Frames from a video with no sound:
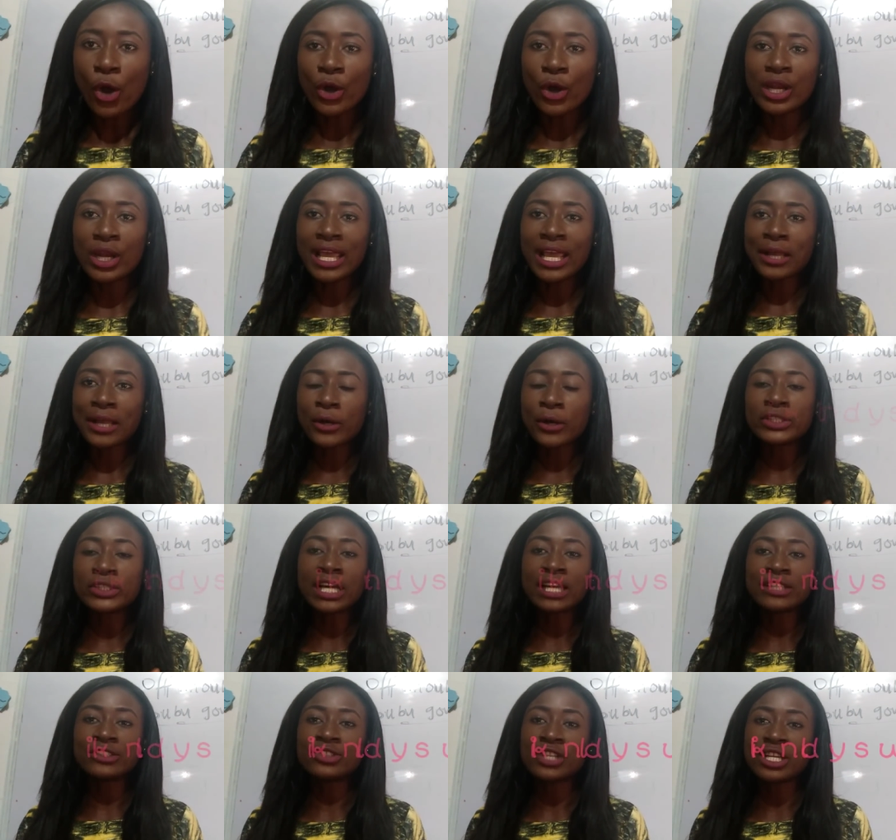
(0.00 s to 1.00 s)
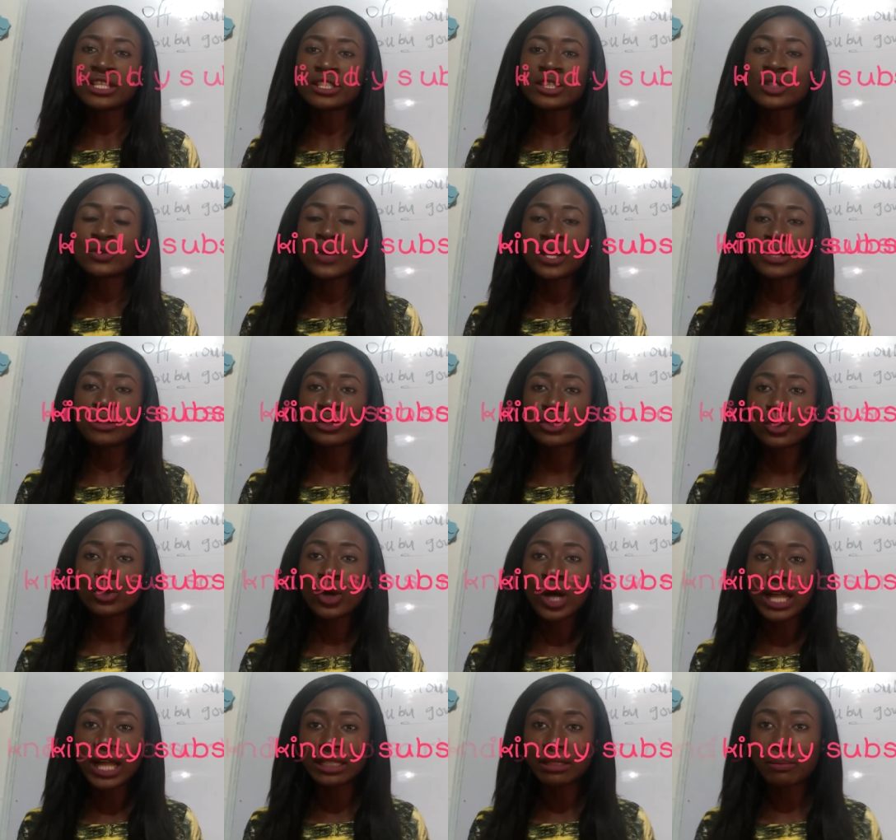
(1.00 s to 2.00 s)
unlike other dresses where you
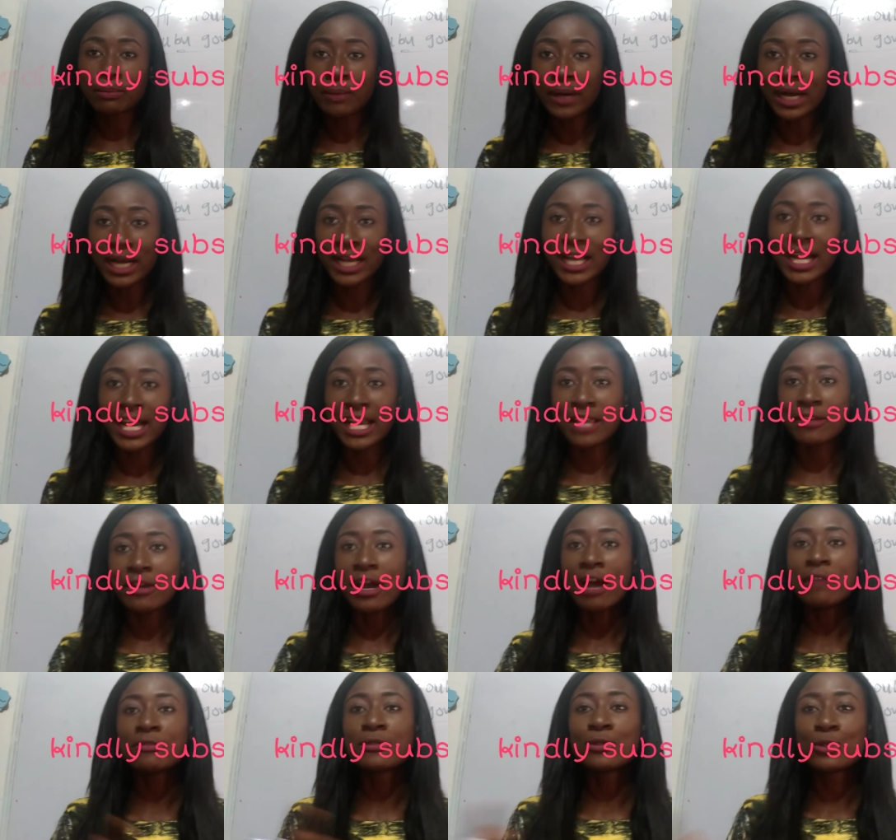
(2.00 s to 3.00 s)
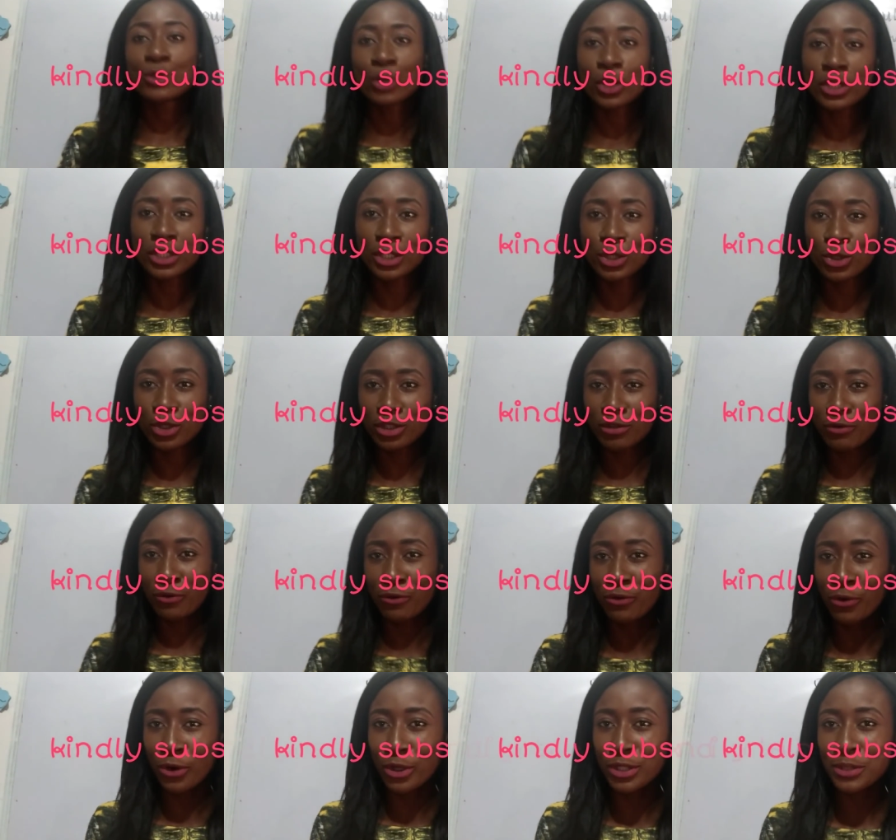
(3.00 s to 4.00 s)
sew at the back and you have to turn it to the
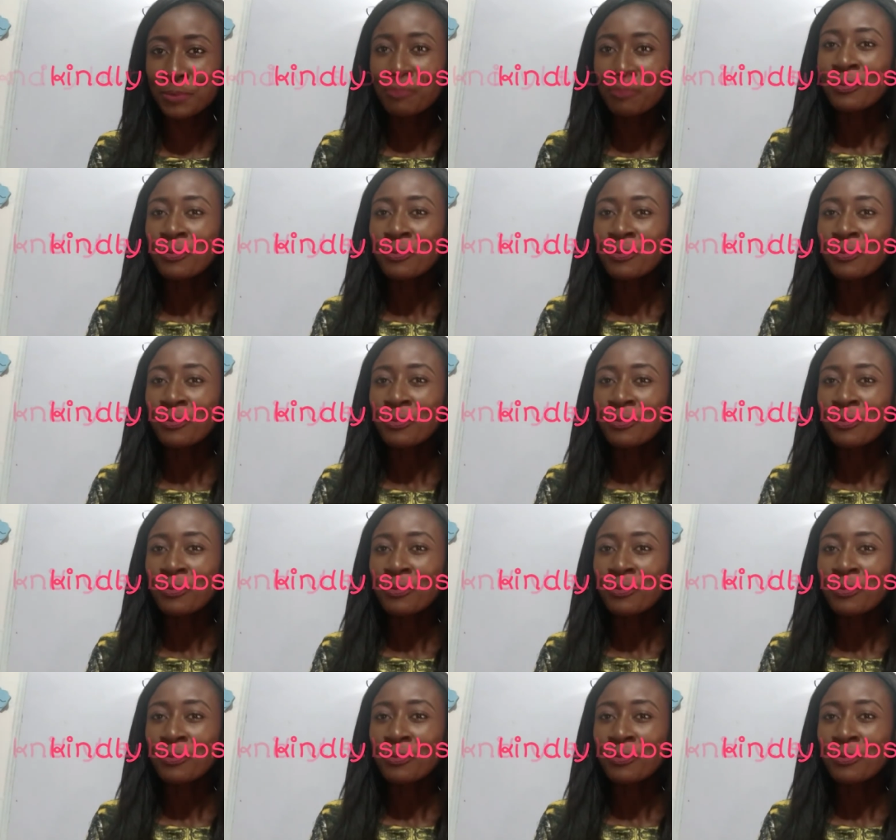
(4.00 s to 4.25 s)
front.